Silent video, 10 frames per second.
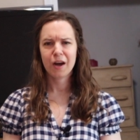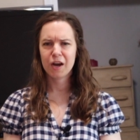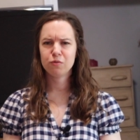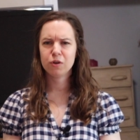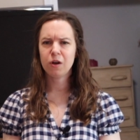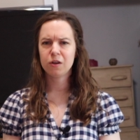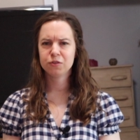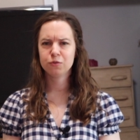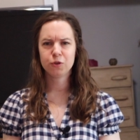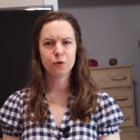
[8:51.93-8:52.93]
Ira
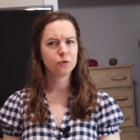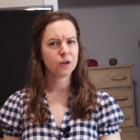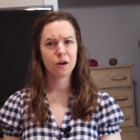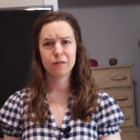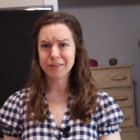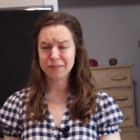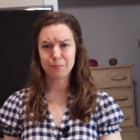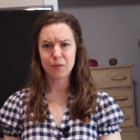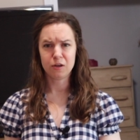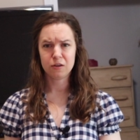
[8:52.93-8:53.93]
also told Holly's
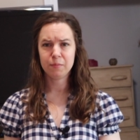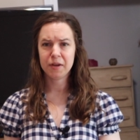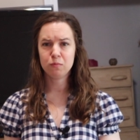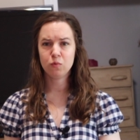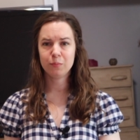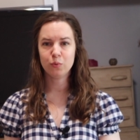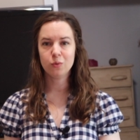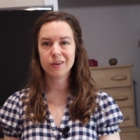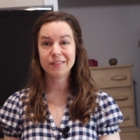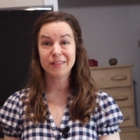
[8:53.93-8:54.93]
mom at one
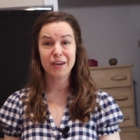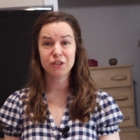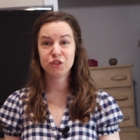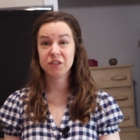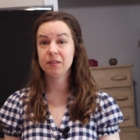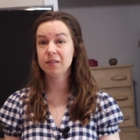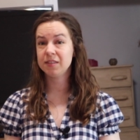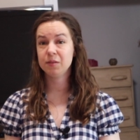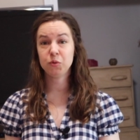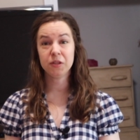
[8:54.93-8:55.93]
point that she'd
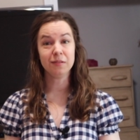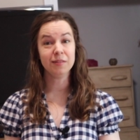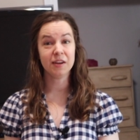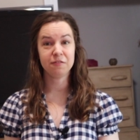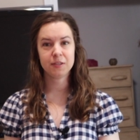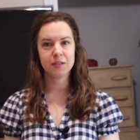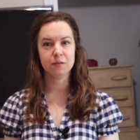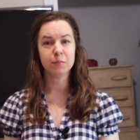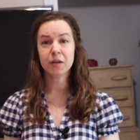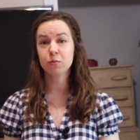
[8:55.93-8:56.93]
simply left
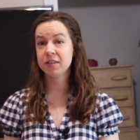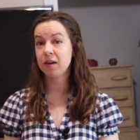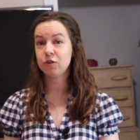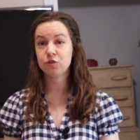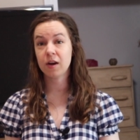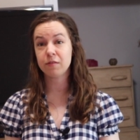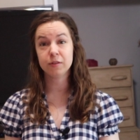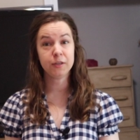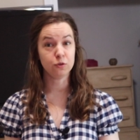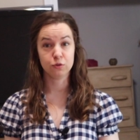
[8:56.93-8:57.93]
him and was out
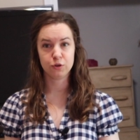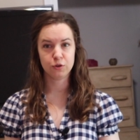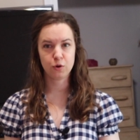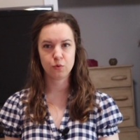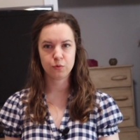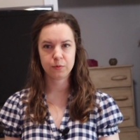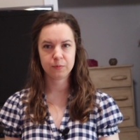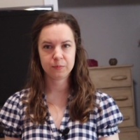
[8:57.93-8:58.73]
traveling on her own.